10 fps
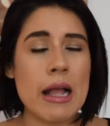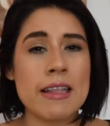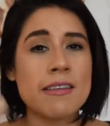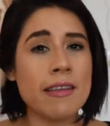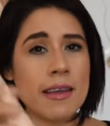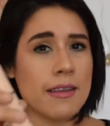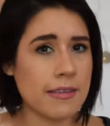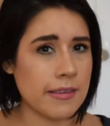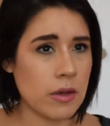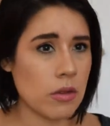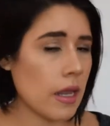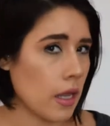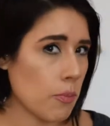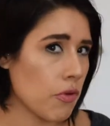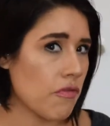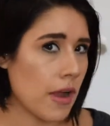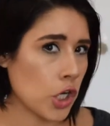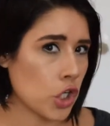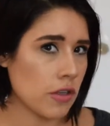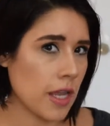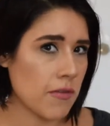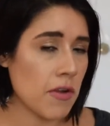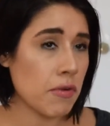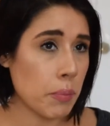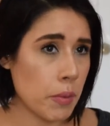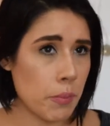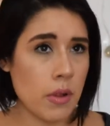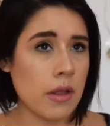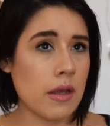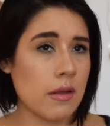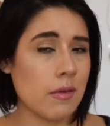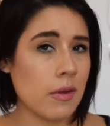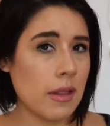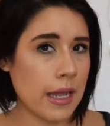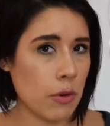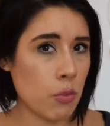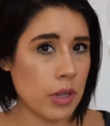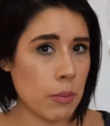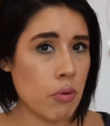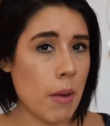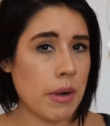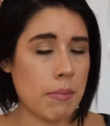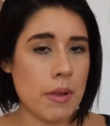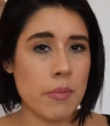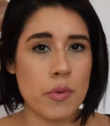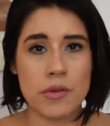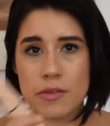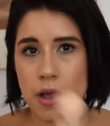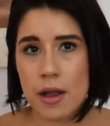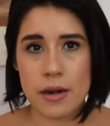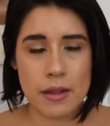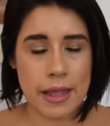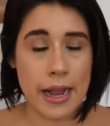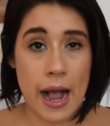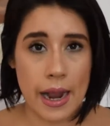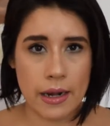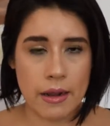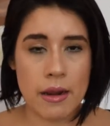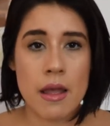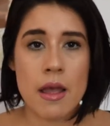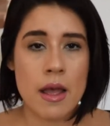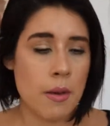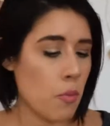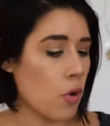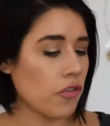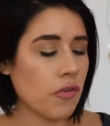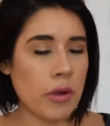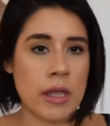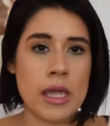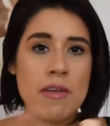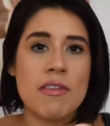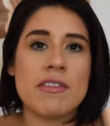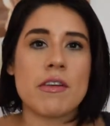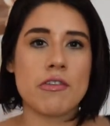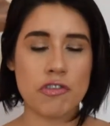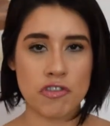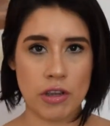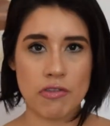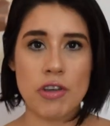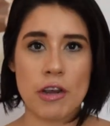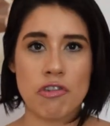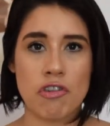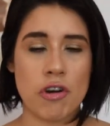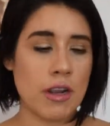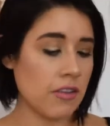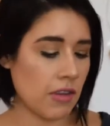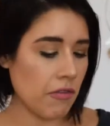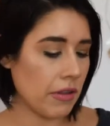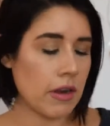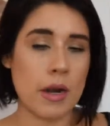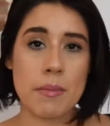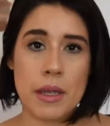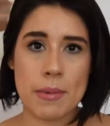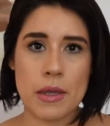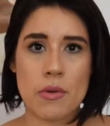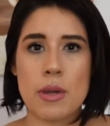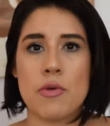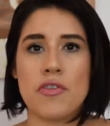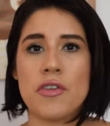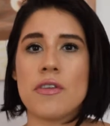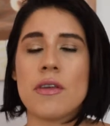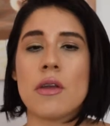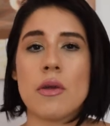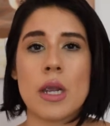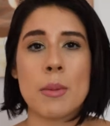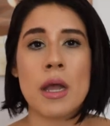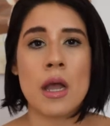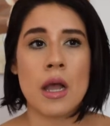It doesn't conceal like imperfections. Like if you have a pimple, like a really prominent pimple, it's not gonna like hide it. More so it evens out your skin texture. It's definitely not a BB cream or CC cream.